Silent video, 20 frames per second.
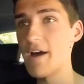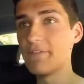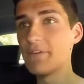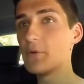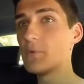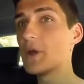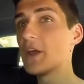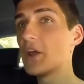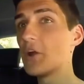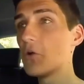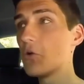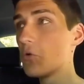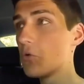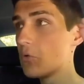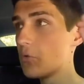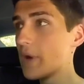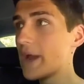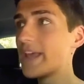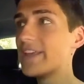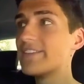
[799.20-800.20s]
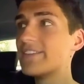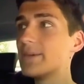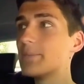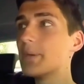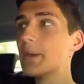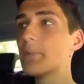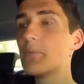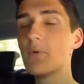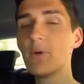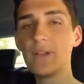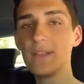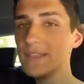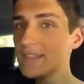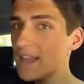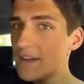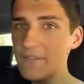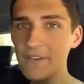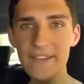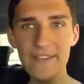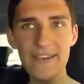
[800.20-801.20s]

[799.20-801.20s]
It went crazy. People were loving